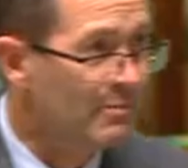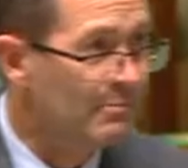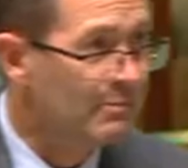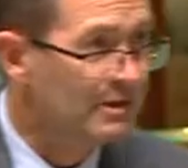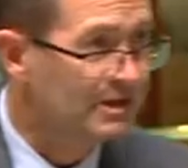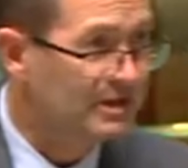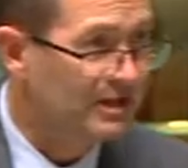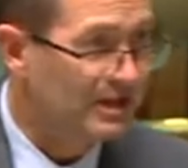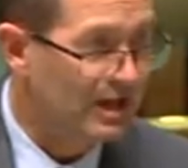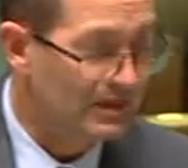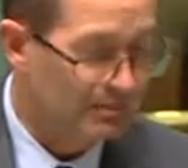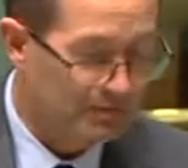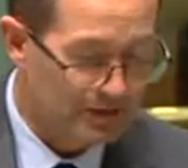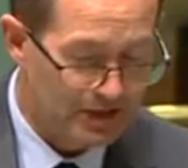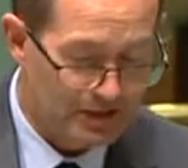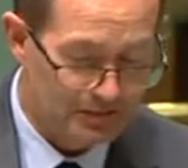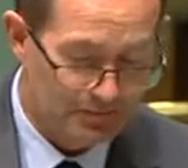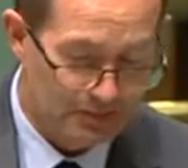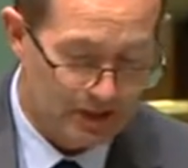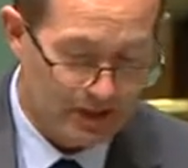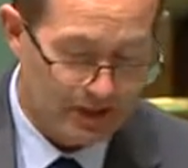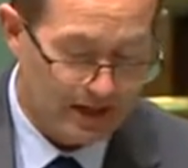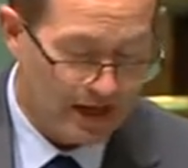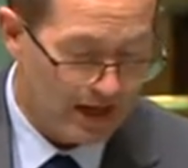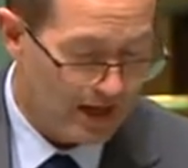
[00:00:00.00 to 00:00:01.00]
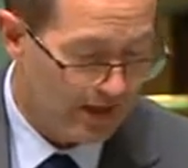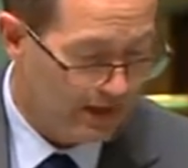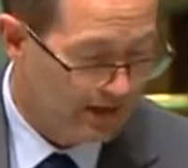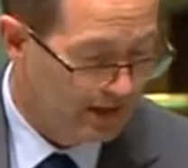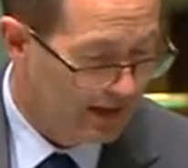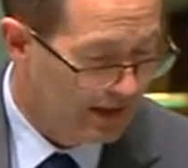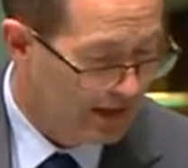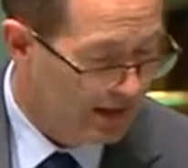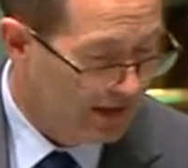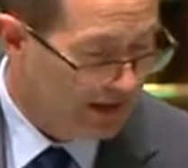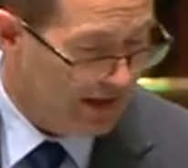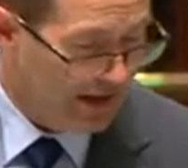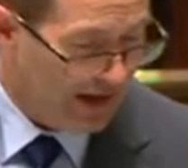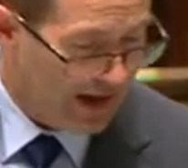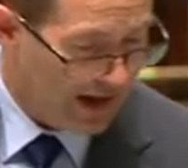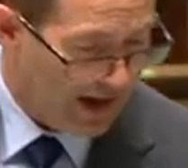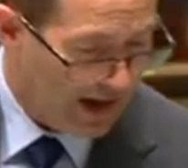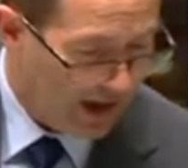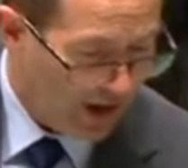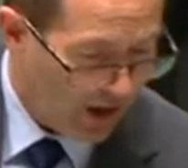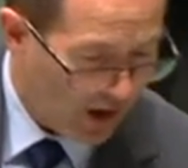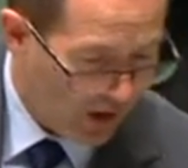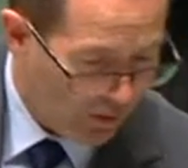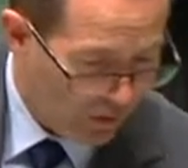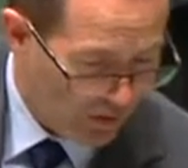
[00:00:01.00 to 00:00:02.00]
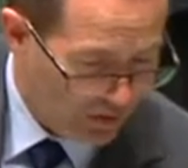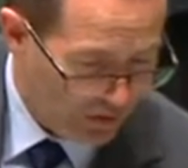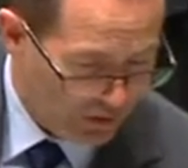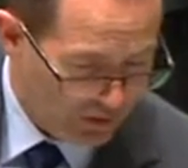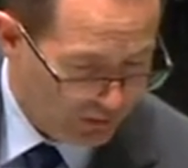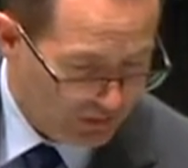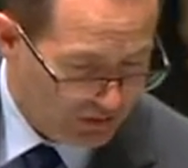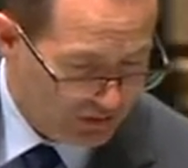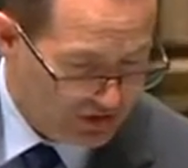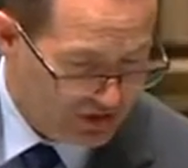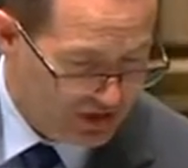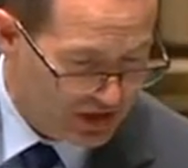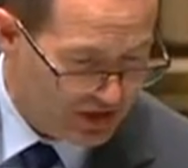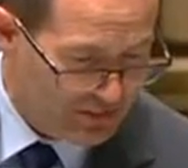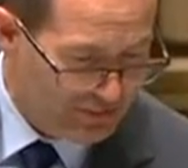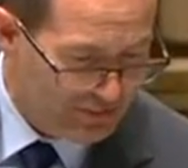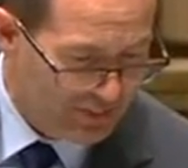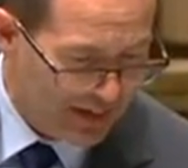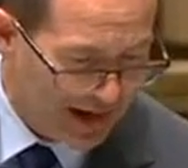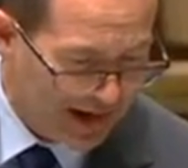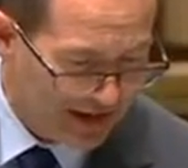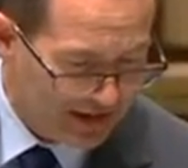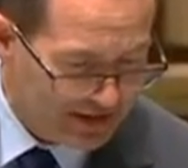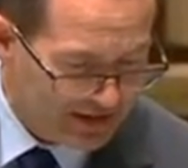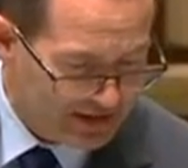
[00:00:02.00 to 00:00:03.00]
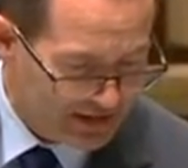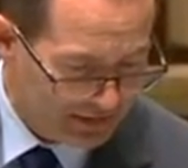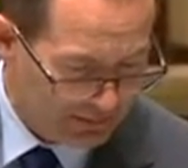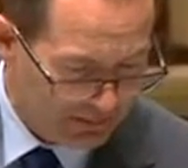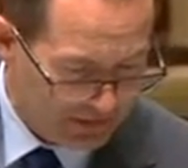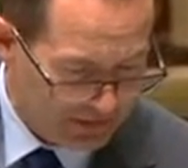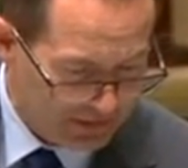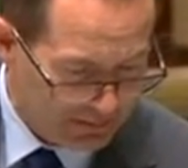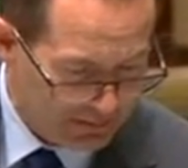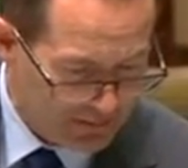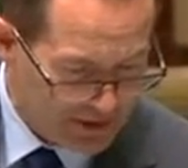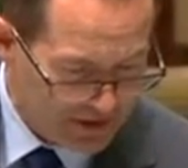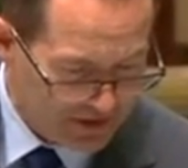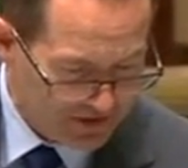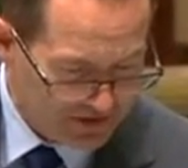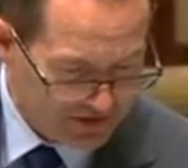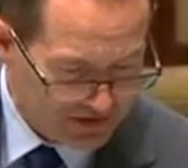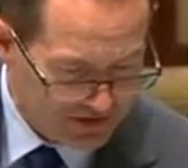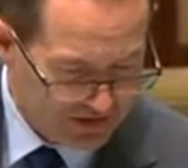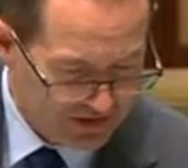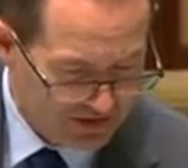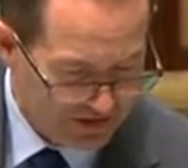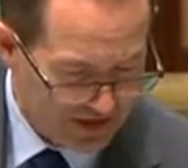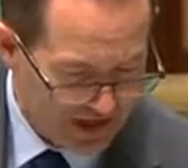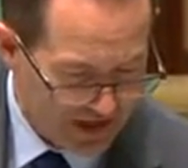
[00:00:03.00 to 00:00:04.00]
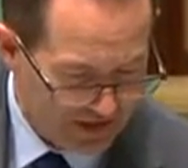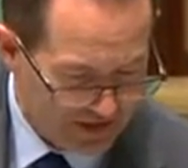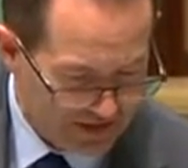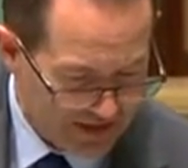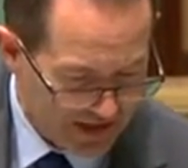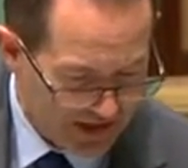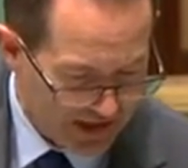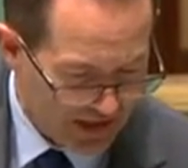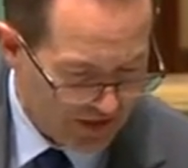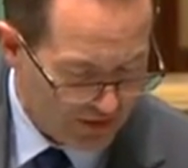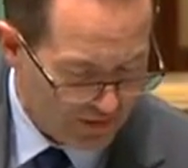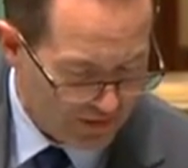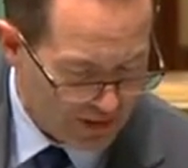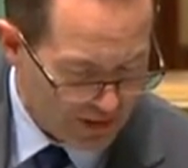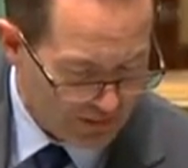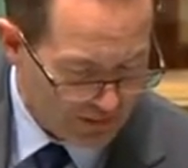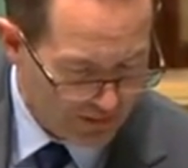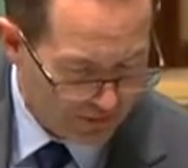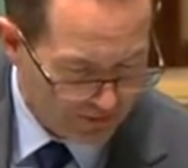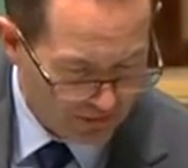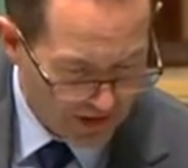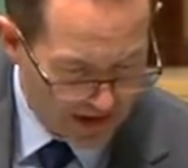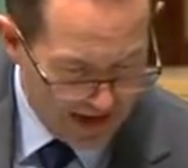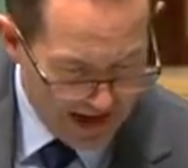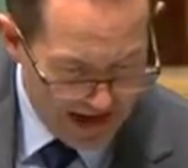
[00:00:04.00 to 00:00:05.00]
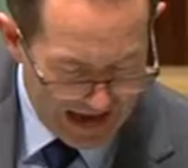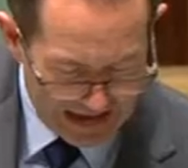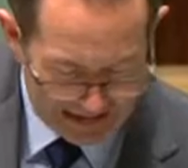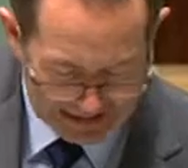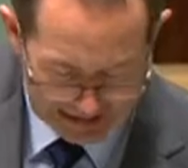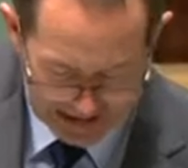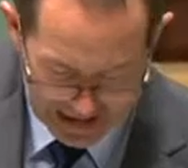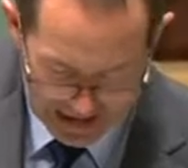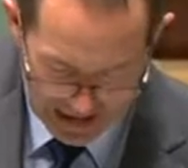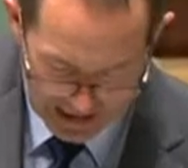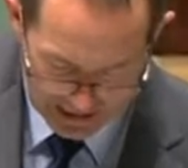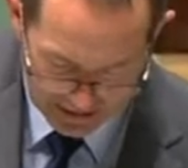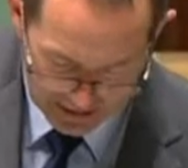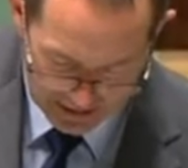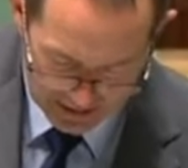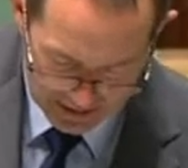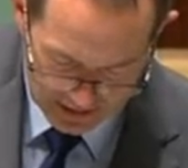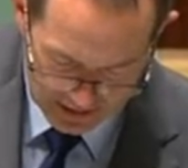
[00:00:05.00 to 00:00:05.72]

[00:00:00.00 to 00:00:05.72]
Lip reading: Mr Deputy Speaker, I want to debunk some of the myths that the member for Adelaide